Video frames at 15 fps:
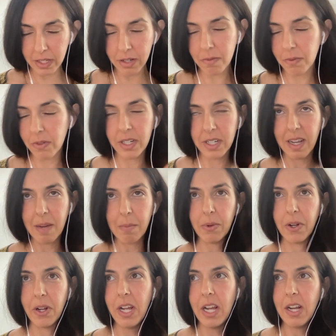So, for
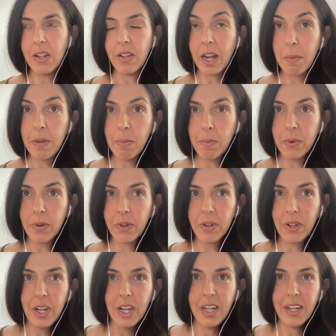example, a lot of people,
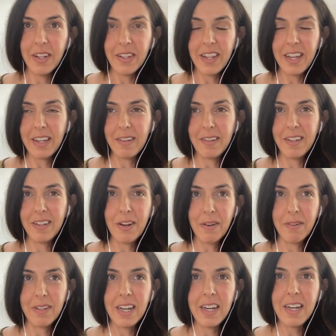they, you
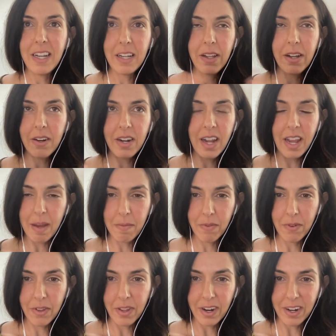know, they need their name
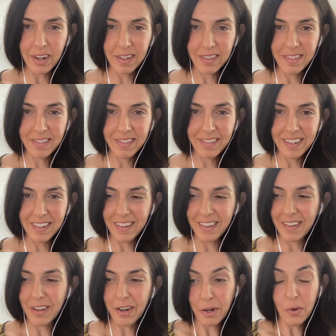for their
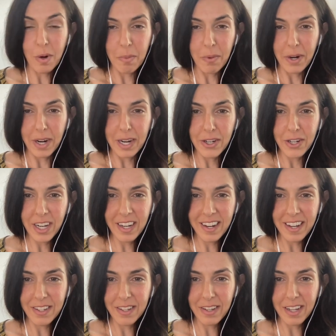their corporation.
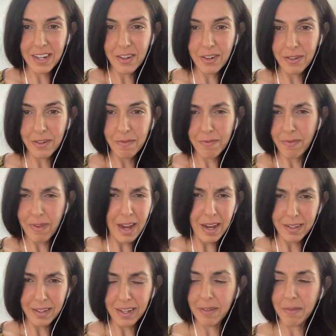And so they are
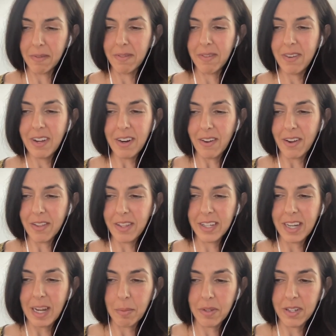filing, you know, all the
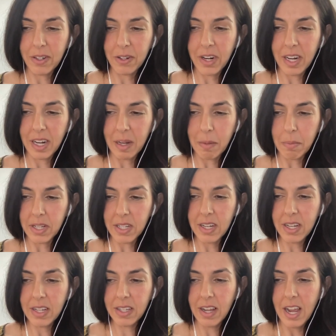steps to creating a
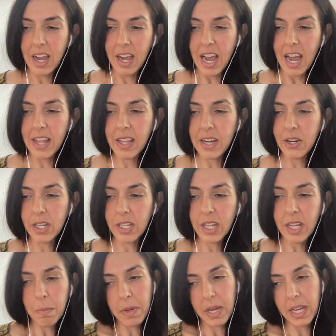business. And they just
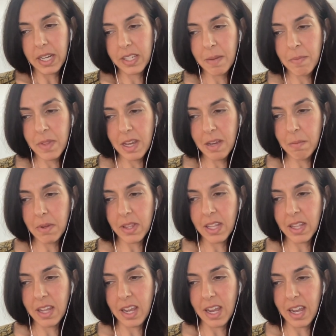like pick something, but
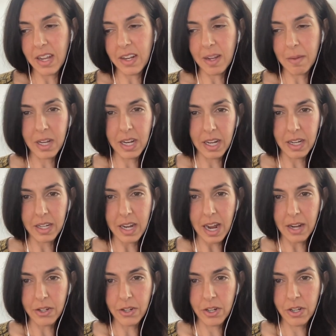then they end up getting
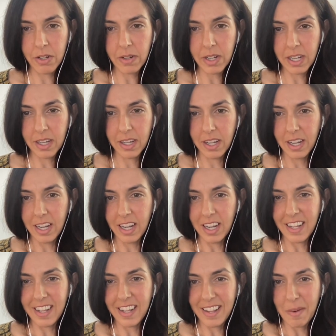attached to it.
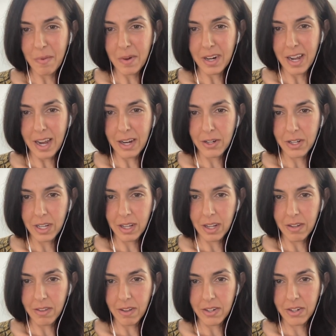And then they want to actually
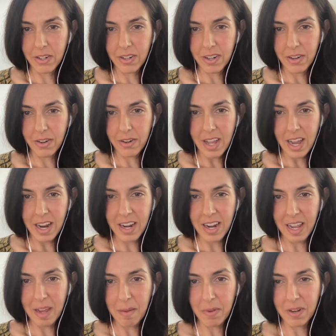like launch under that
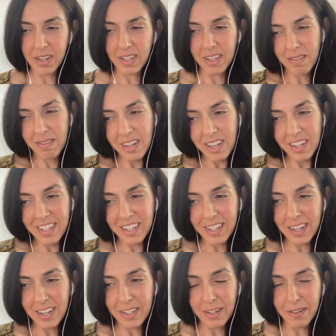name. And it's like, well, that's
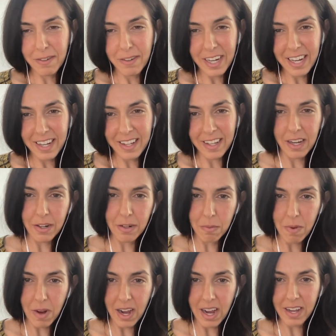not so great. Like, here's
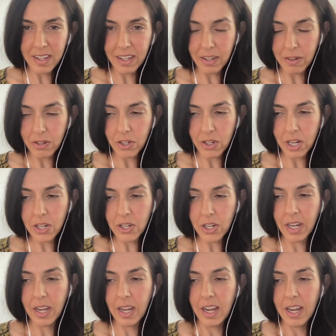why I think you should change
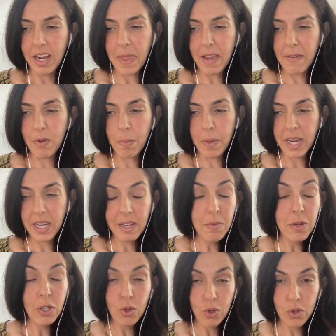it. If you pick
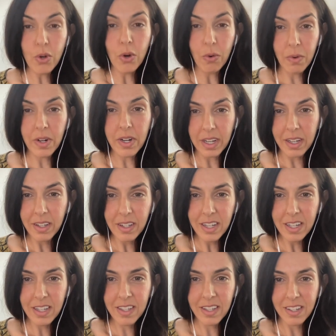something so
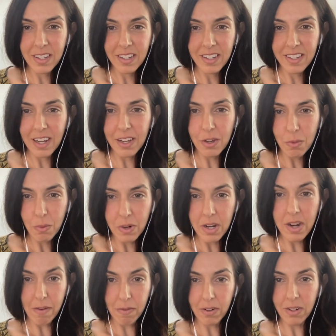ridiculous that you would
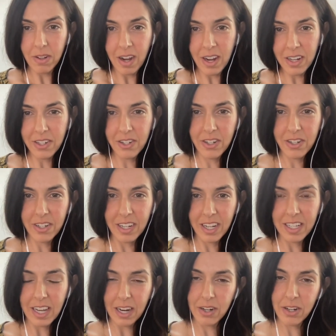never launch,
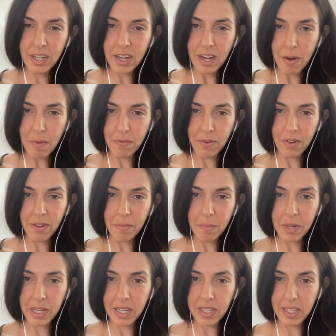it's actually helpful
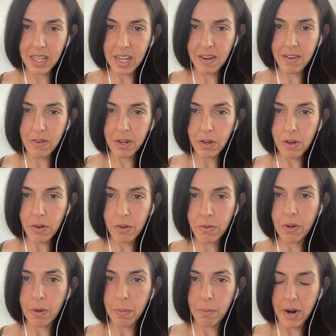because then you can go
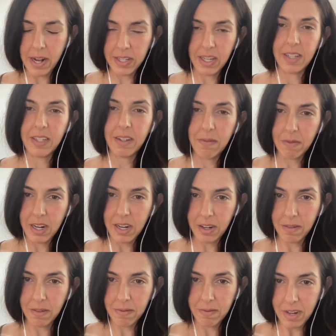through a process and find
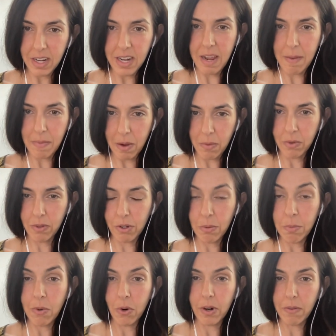it a name that will do
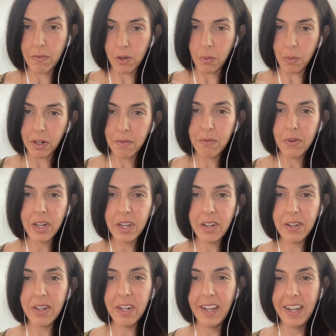more of your work for
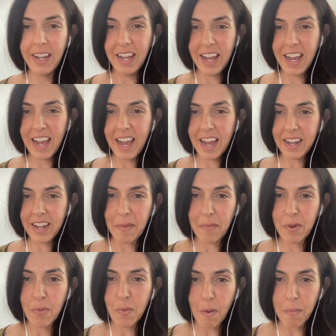you and
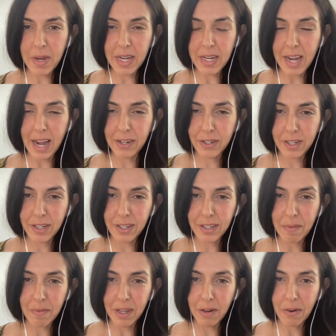you won't be attached to
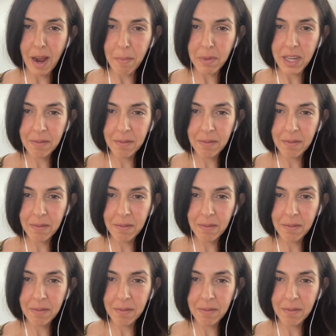something crappy.